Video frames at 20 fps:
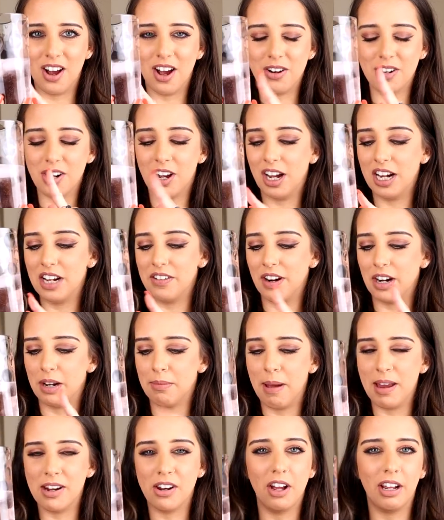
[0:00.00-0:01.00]
I'd highly
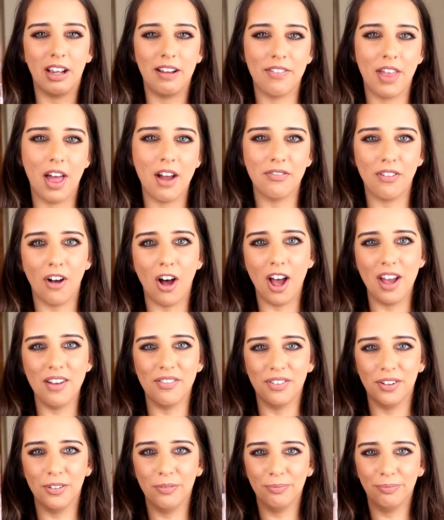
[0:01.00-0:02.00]
recommend, I give that a
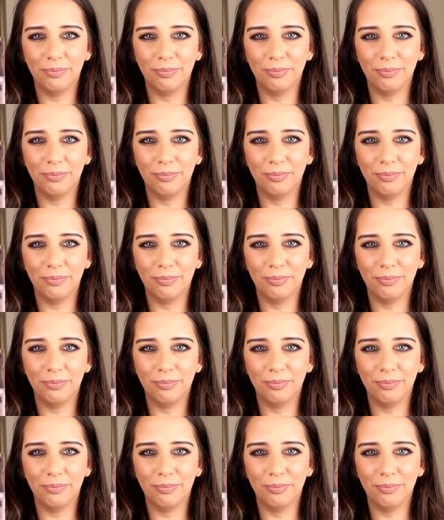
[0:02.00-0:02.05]
5.